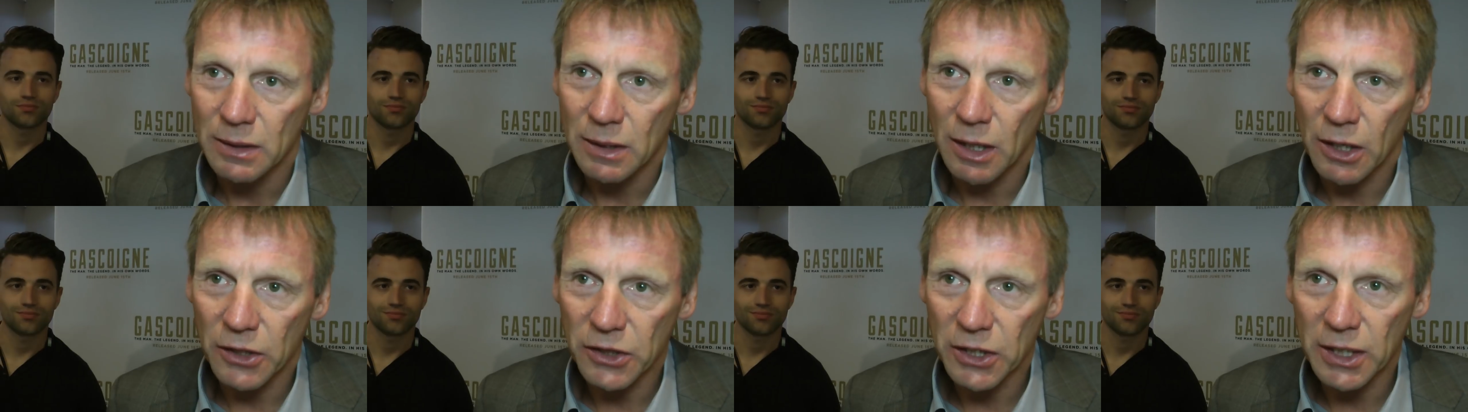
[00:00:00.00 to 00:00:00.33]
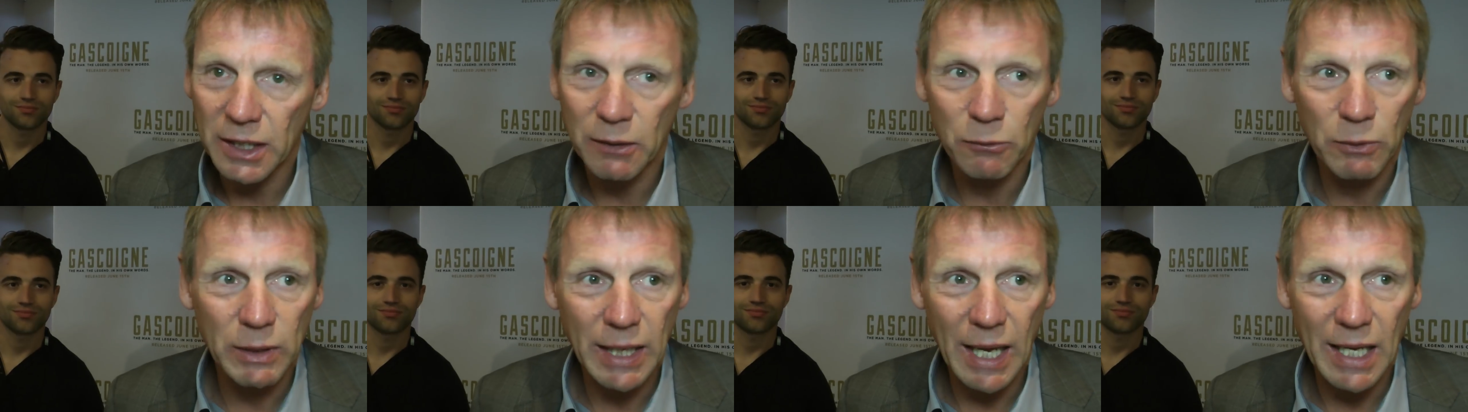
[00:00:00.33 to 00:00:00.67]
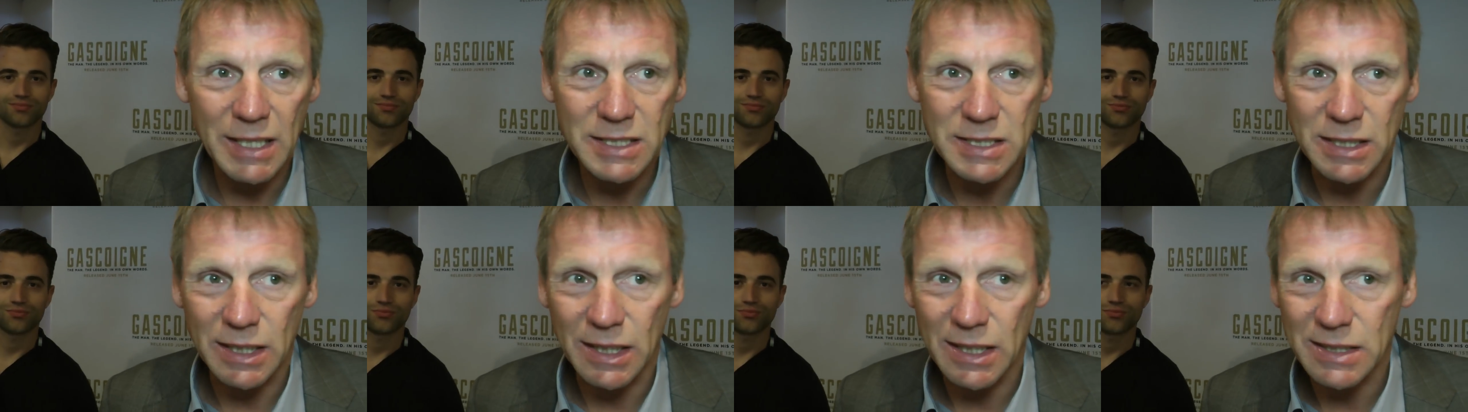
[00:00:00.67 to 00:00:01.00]
Speaker 1: I think with
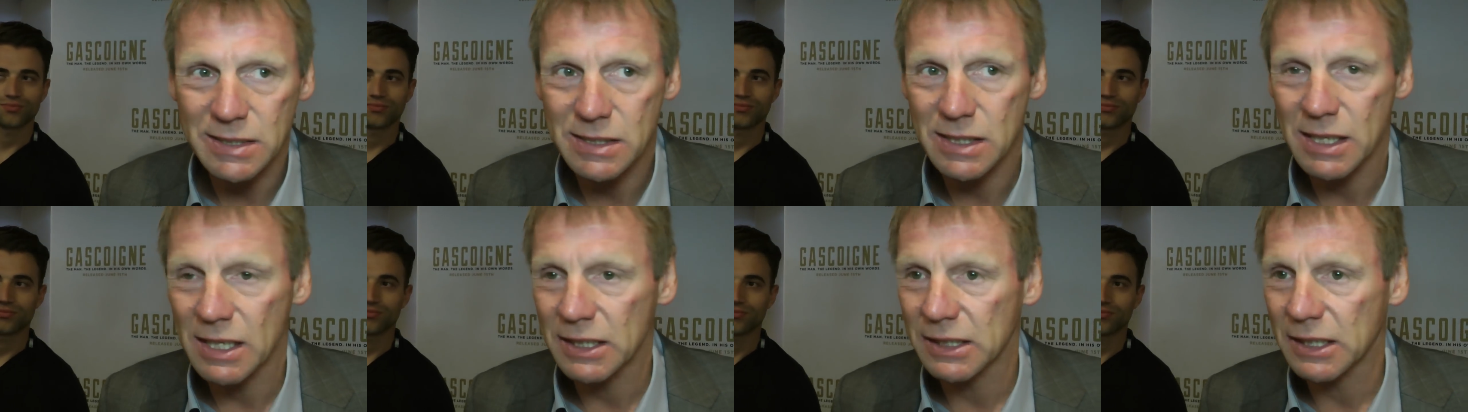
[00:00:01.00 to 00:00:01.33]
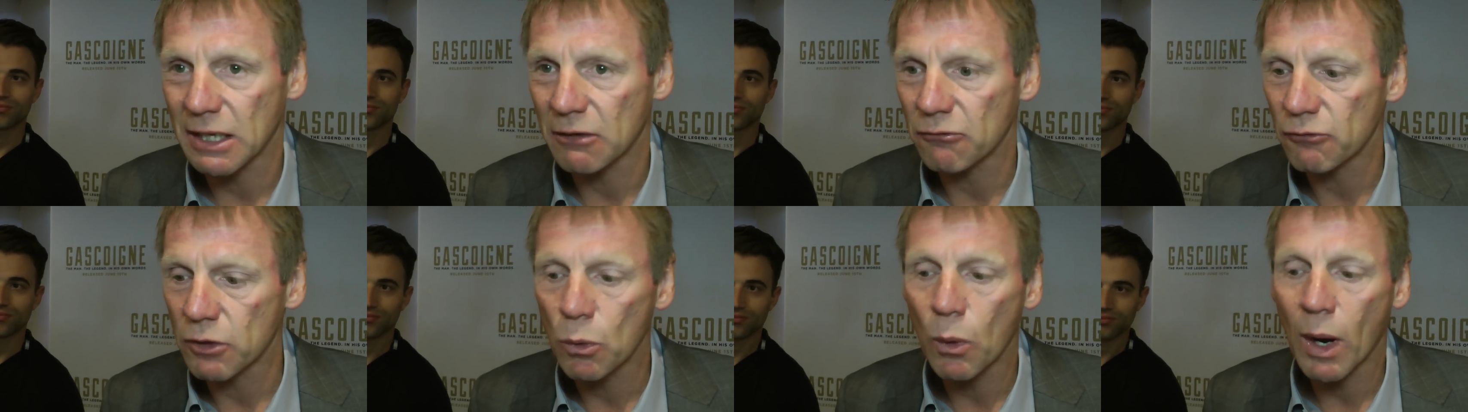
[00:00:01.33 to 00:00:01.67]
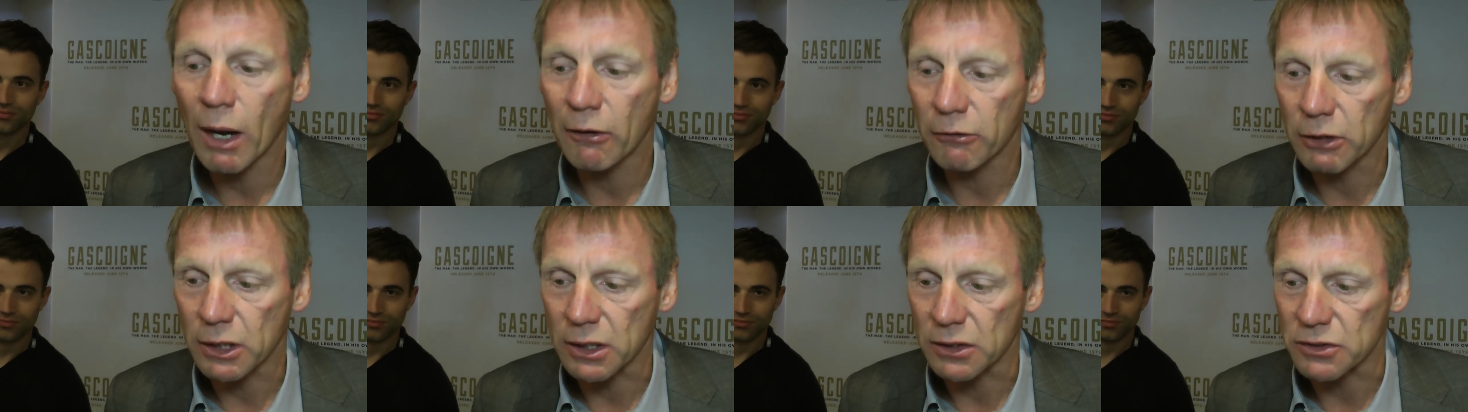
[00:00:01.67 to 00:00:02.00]
Gazza Gaza had that real
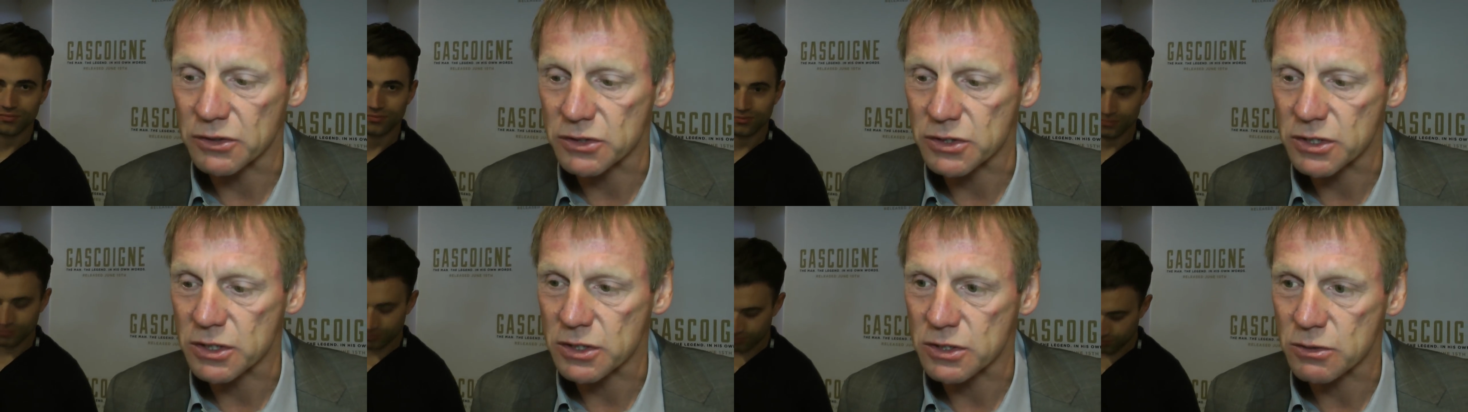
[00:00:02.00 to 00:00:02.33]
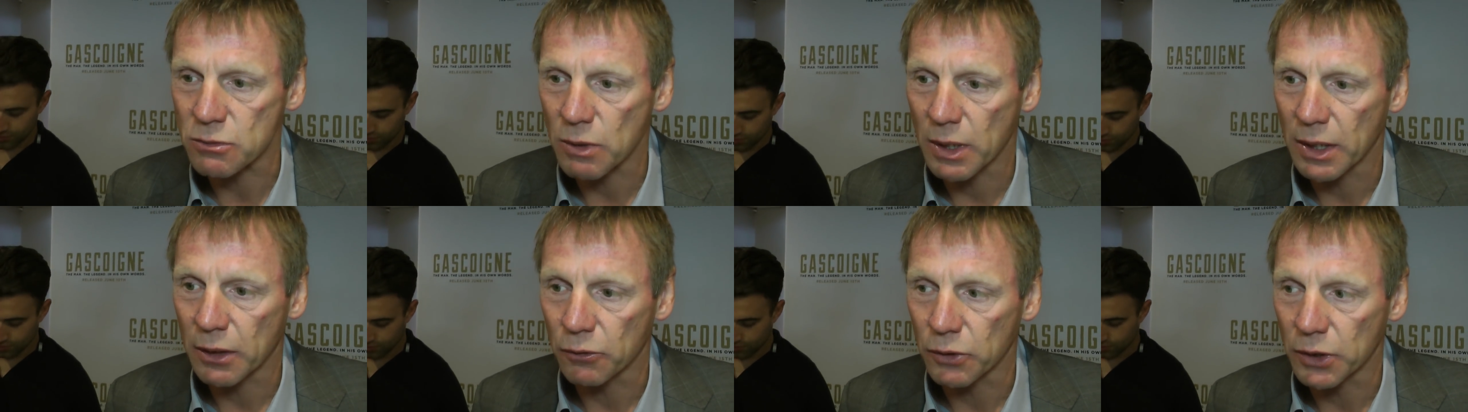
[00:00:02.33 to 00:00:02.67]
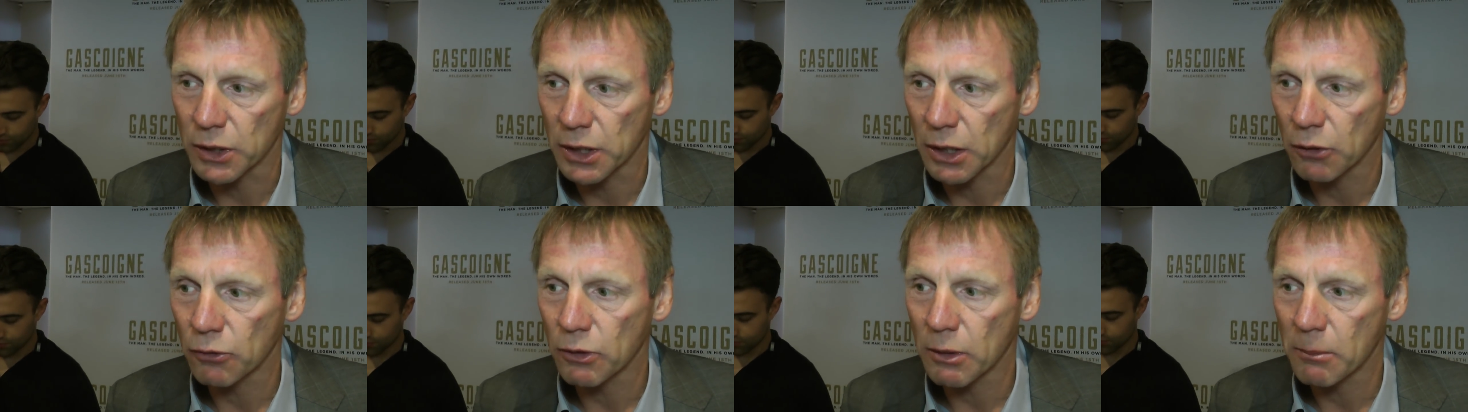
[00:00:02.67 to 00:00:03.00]
arrogance as well. You
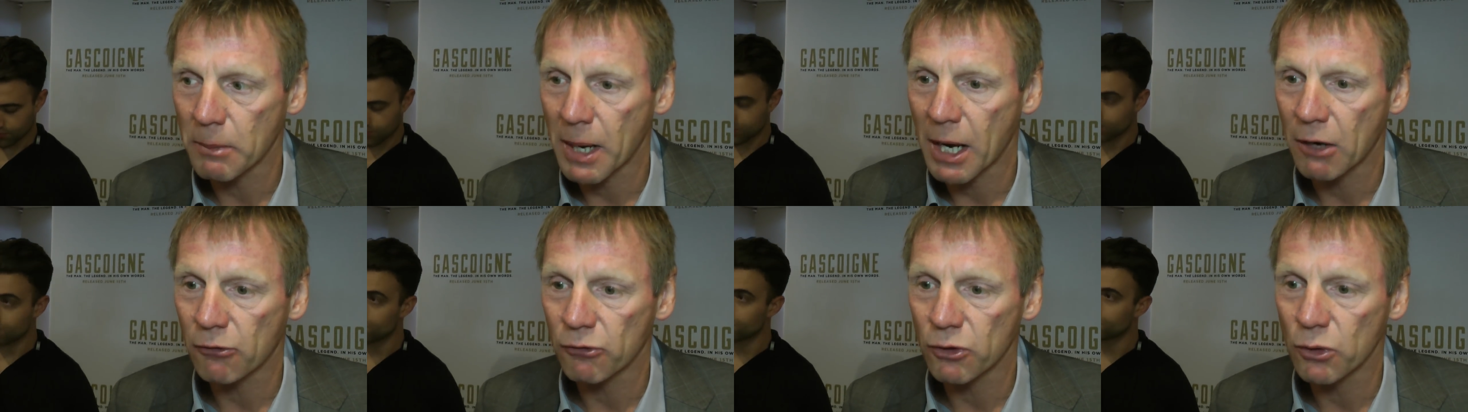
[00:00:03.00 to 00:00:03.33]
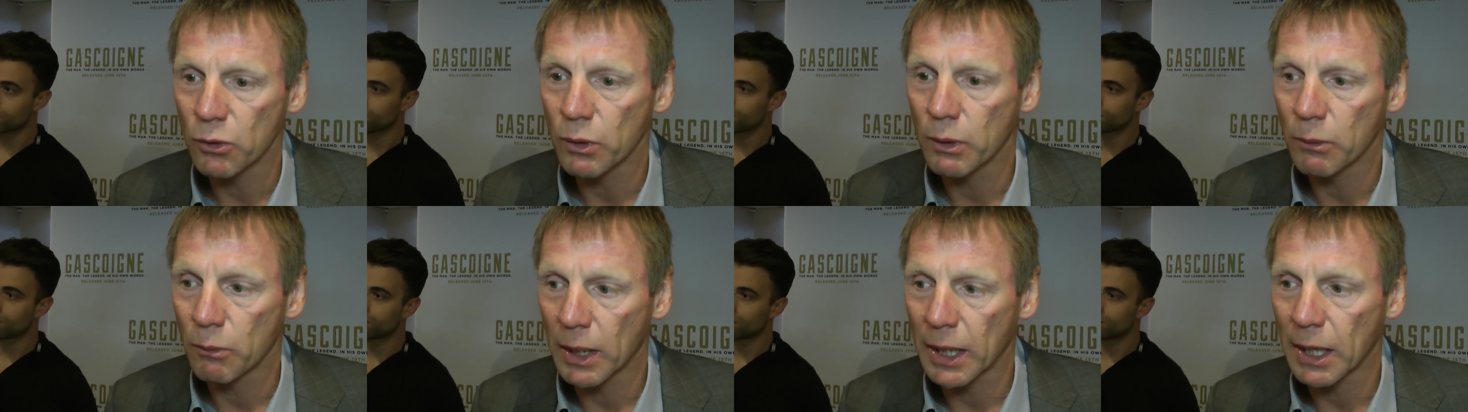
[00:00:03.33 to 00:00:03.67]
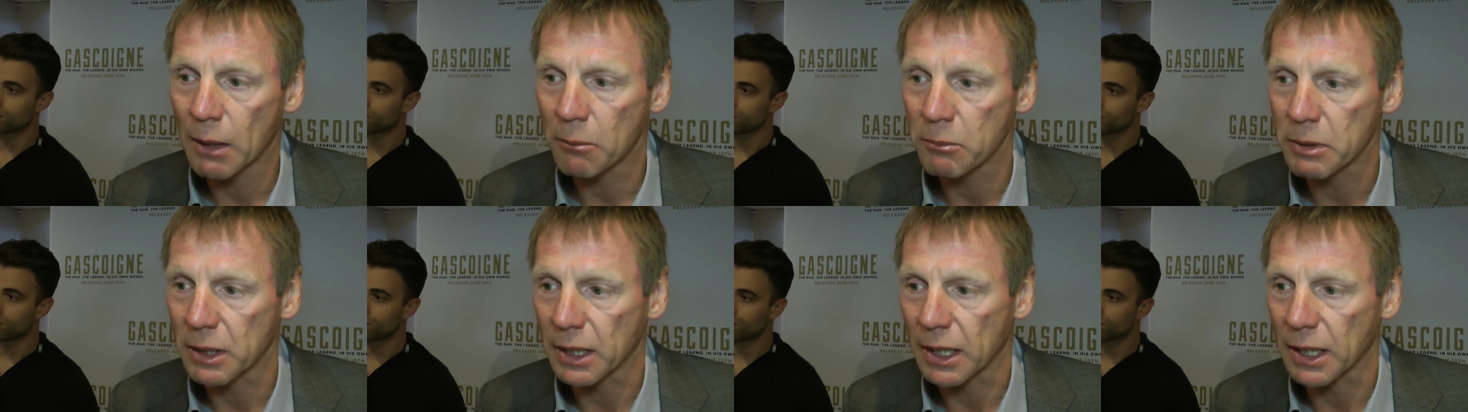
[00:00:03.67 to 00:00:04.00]
know, no matter who he went up